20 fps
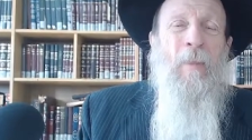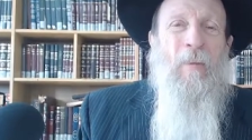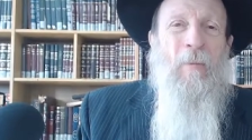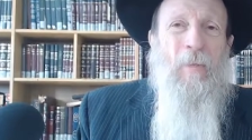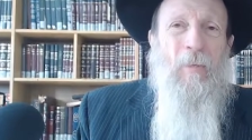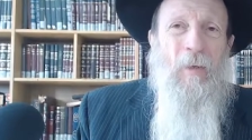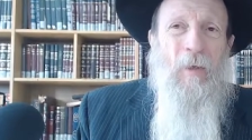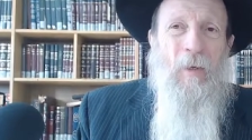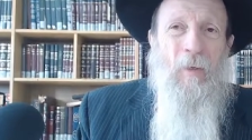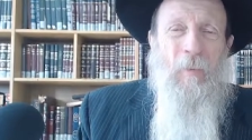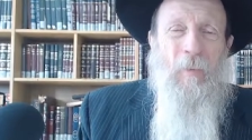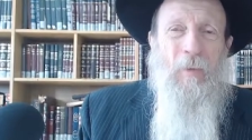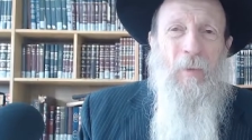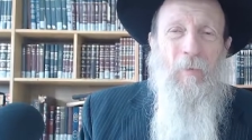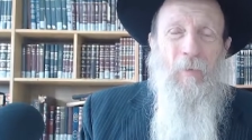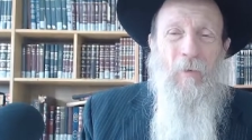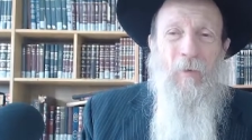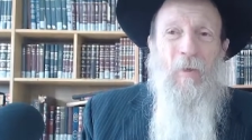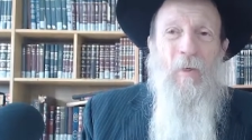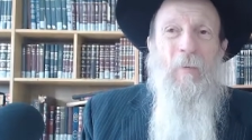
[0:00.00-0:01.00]
They're going to be
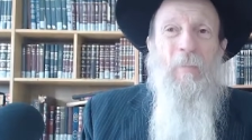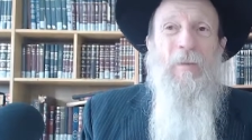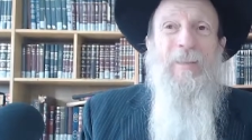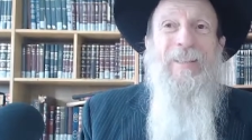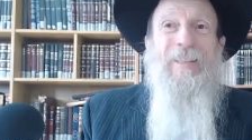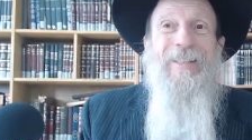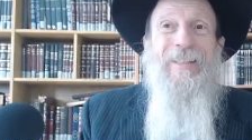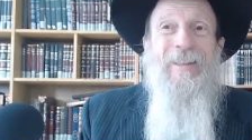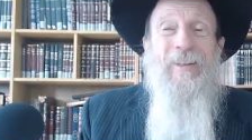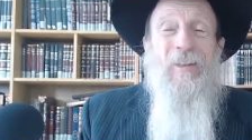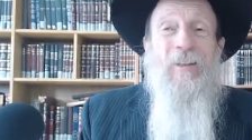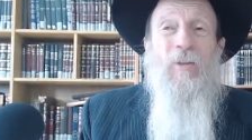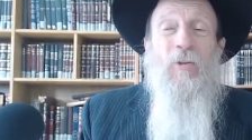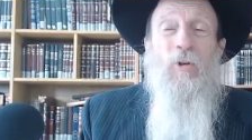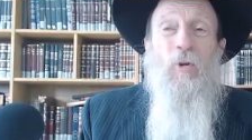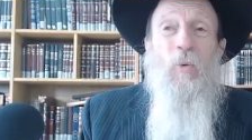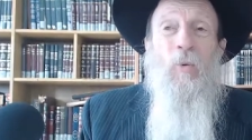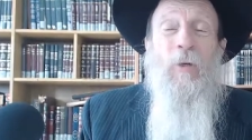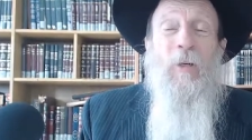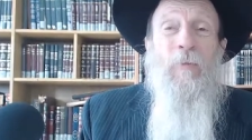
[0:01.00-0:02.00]
different. But still, they're
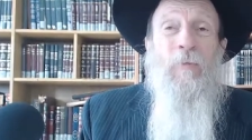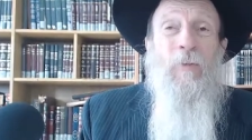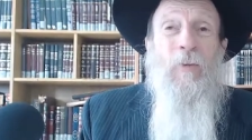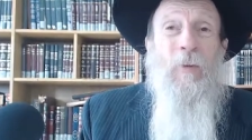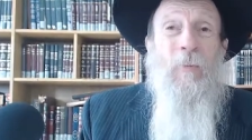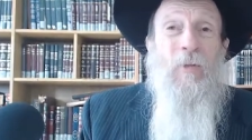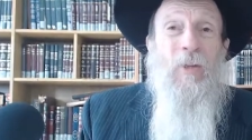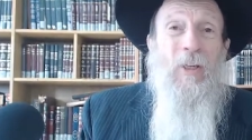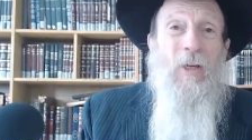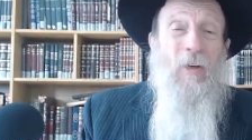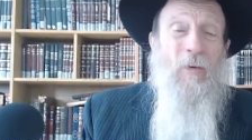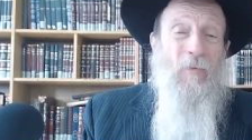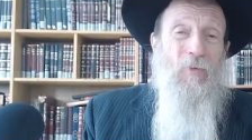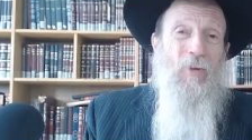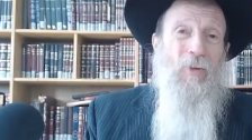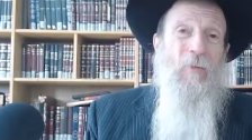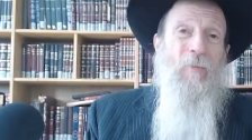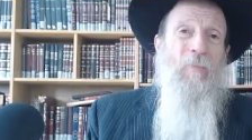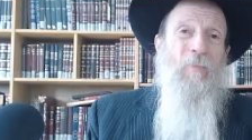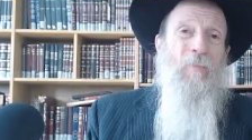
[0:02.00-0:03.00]
doing it for
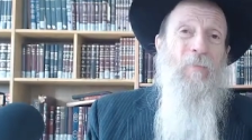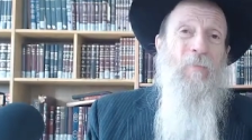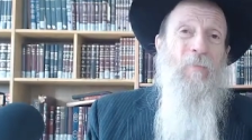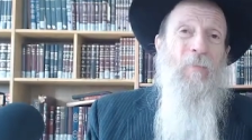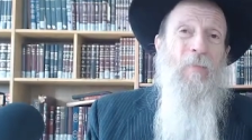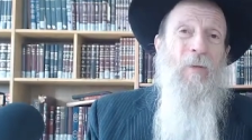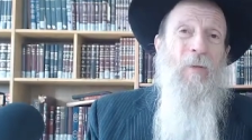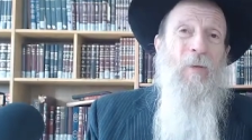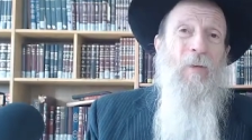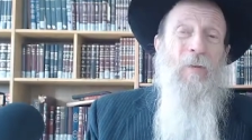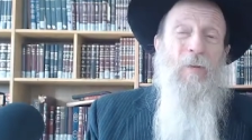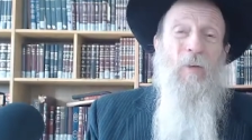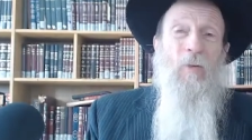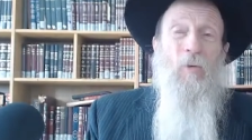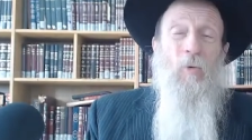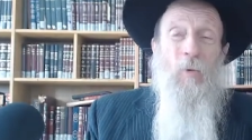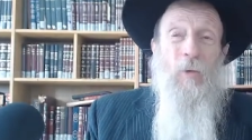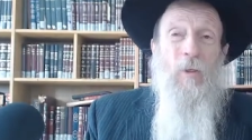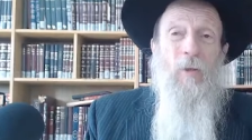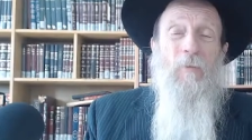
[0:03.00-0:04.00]
themselves. They're
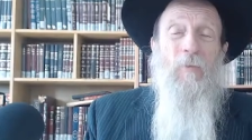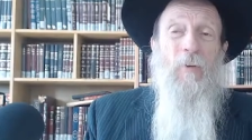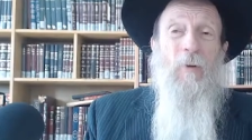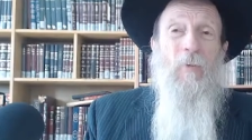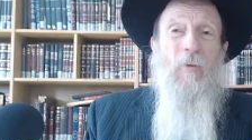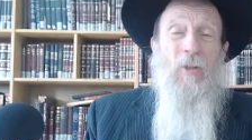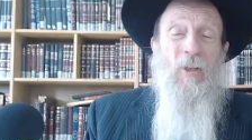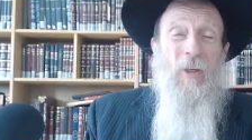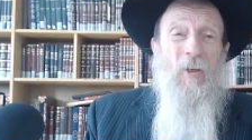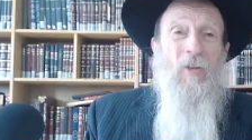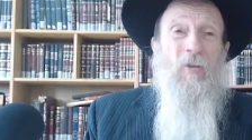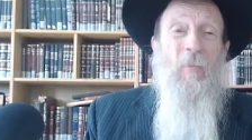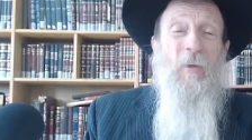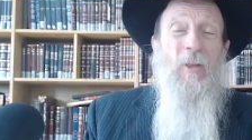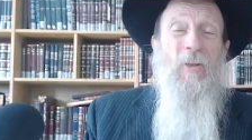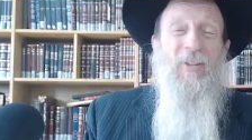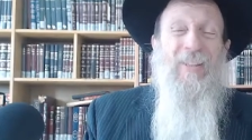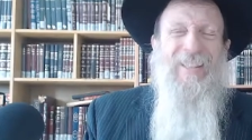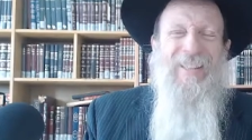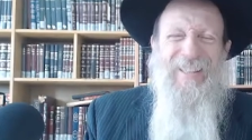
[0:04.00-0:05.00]
doing it for themselves
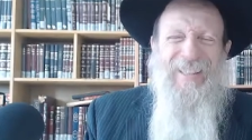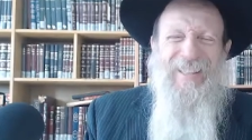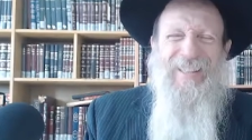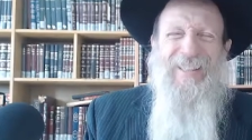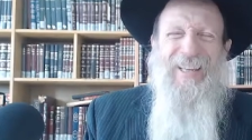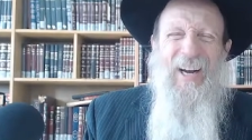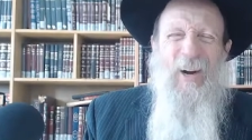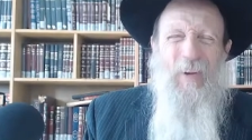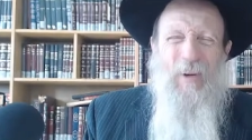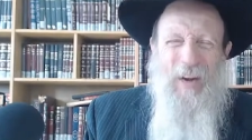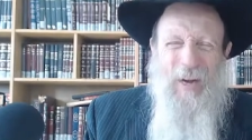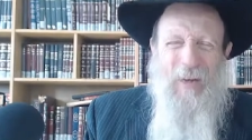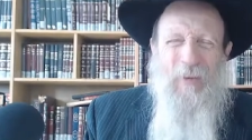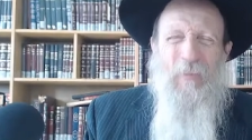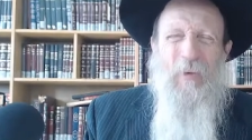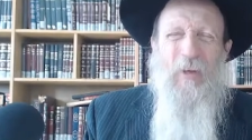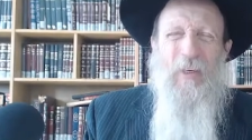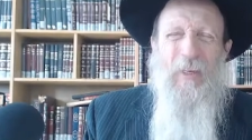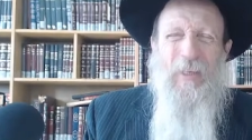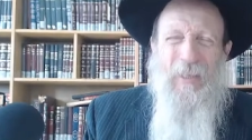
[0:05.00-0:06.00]
because this is how I'm
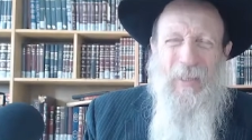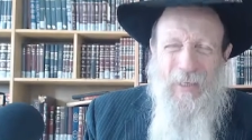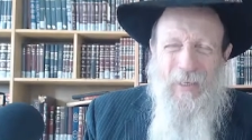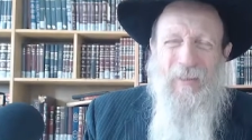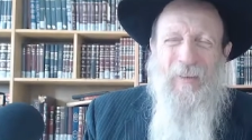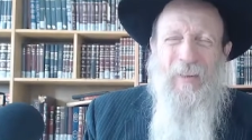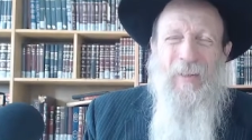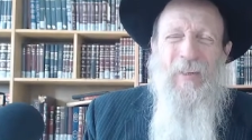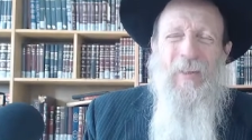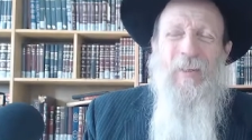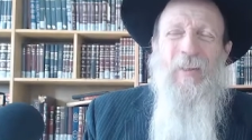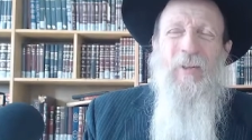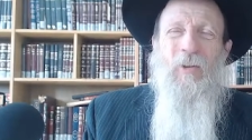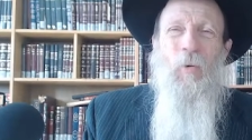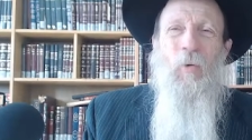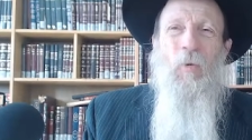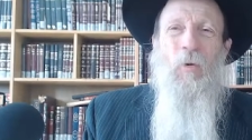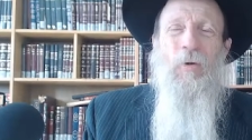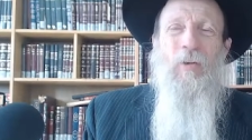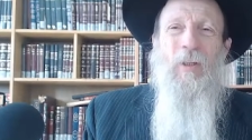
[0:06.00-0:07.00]
going to get the
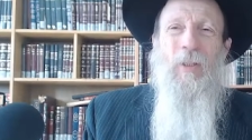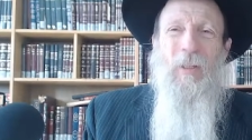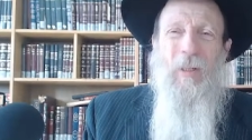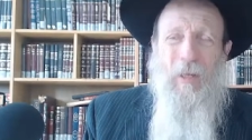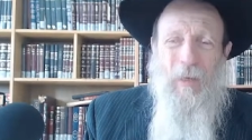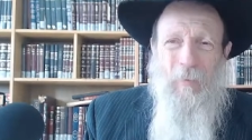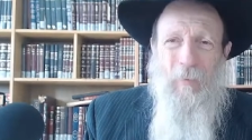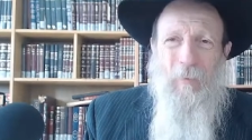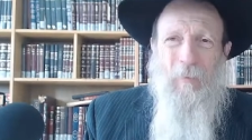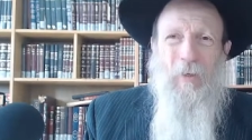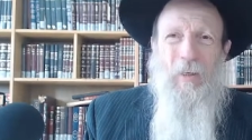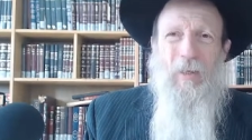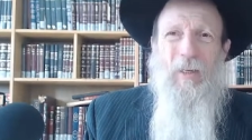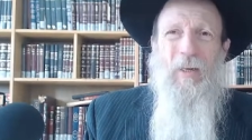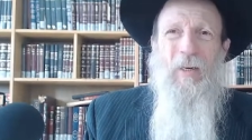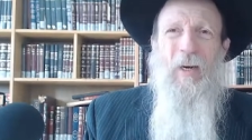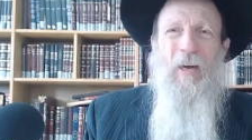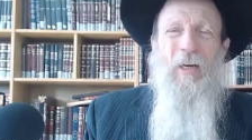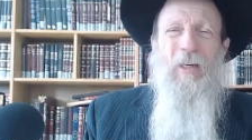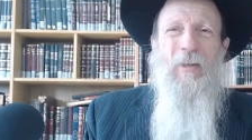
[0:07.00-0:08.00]
world to come. I'm going to get
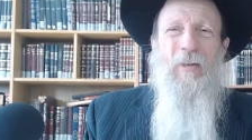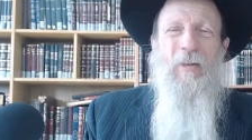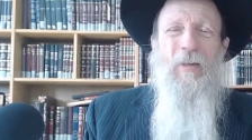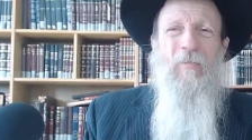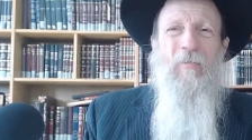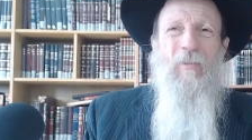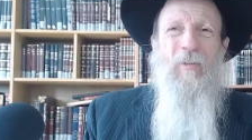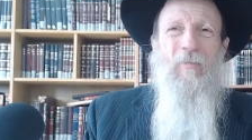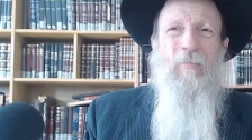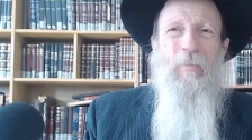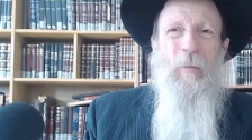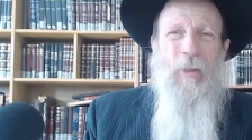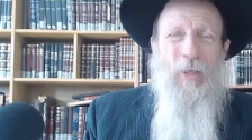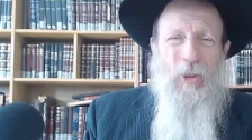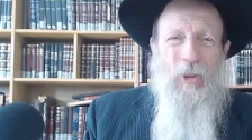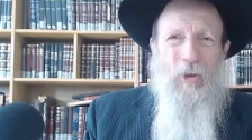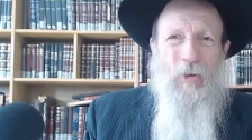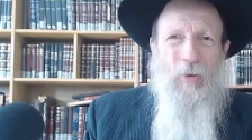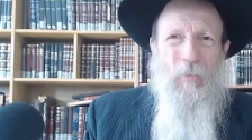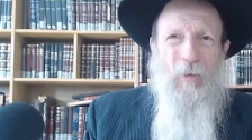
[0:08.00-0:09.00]
a higher level of
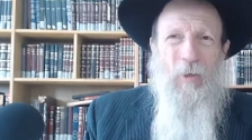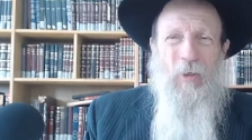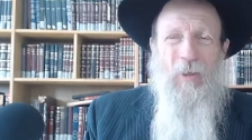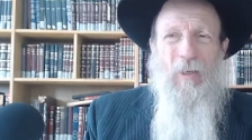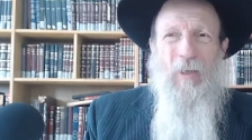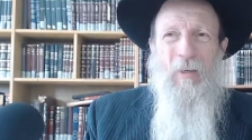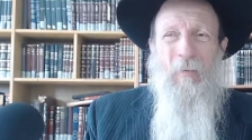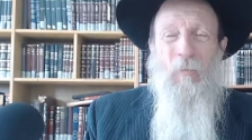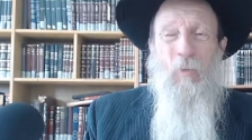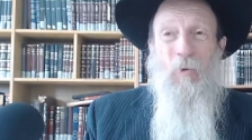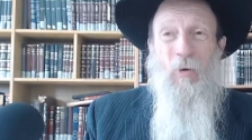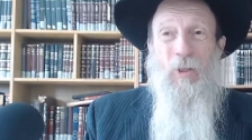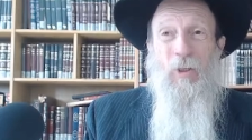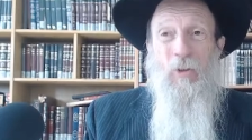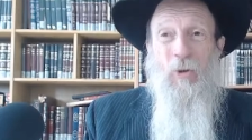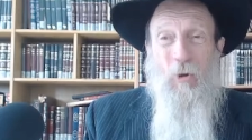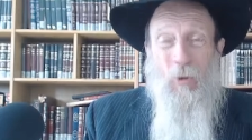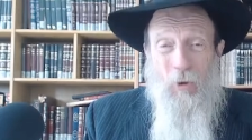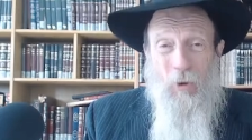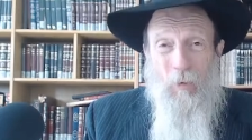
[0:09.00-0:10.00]
pleasure. I'm going to get a more
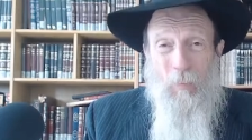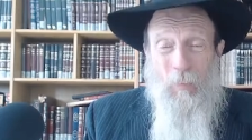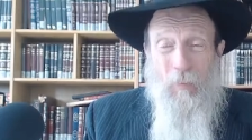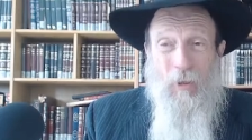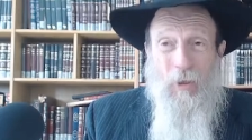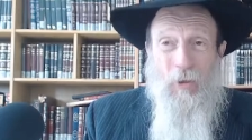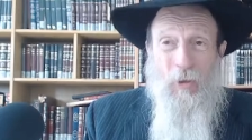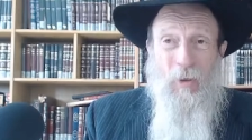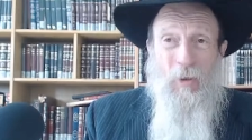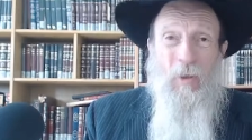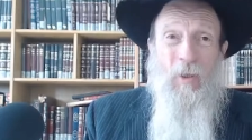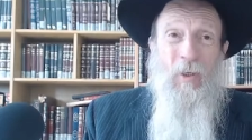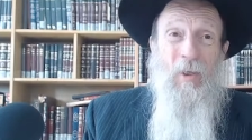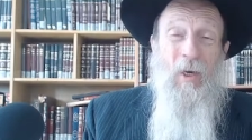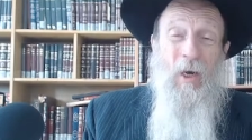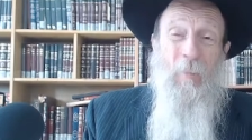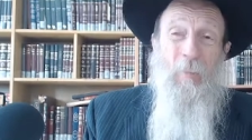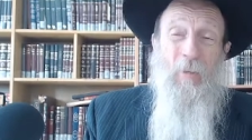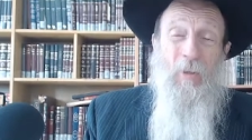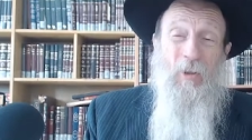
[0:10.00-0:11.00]
eternal pleasure,
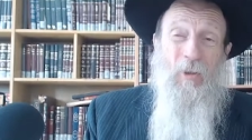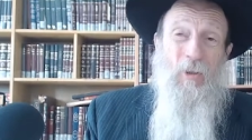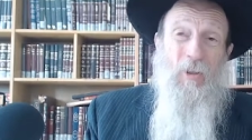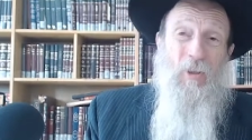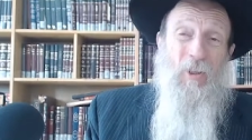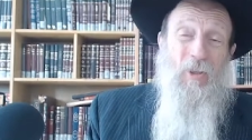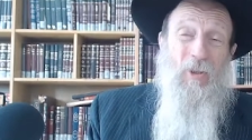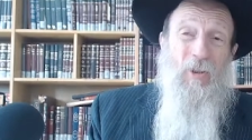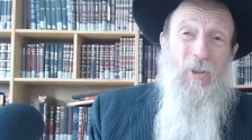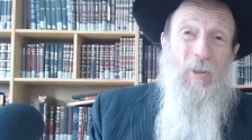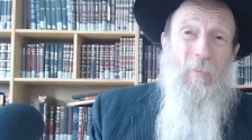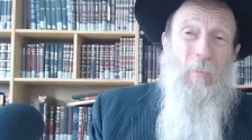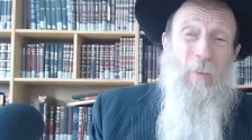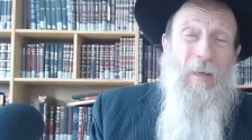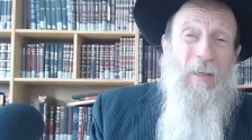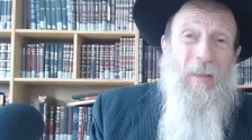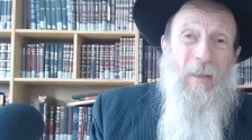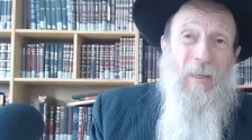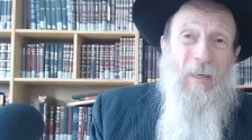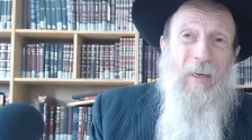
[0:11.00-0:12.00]
a pleasure that doesn't
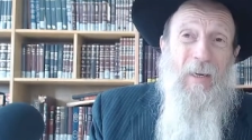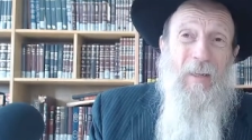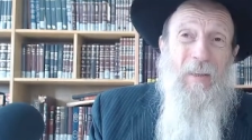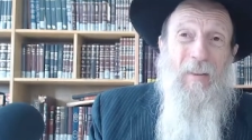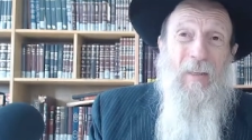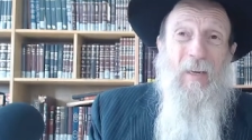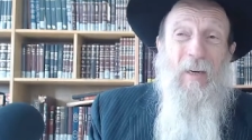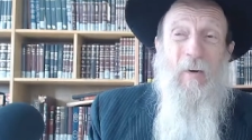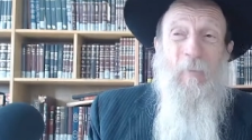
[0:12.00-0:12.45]
depend on anything.